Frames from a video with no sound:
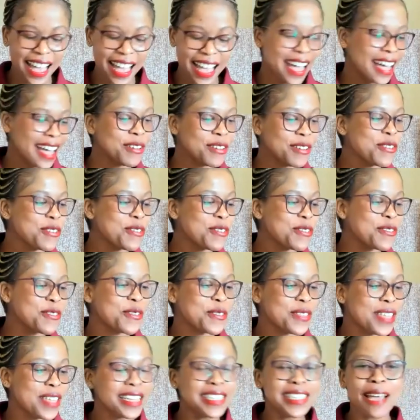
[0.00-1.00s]
uh, no, no, no,
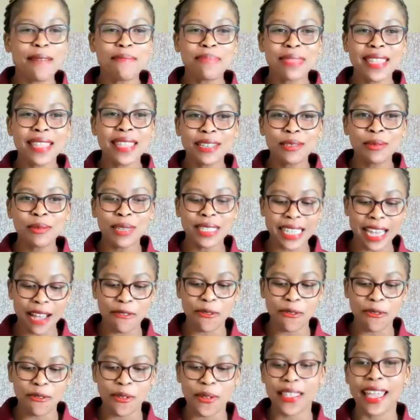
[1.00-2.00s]
no. There are some things which are
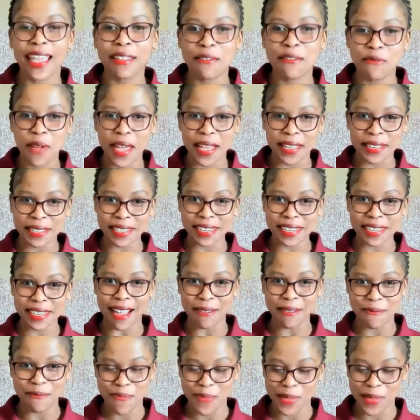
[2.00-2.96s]
for the investor.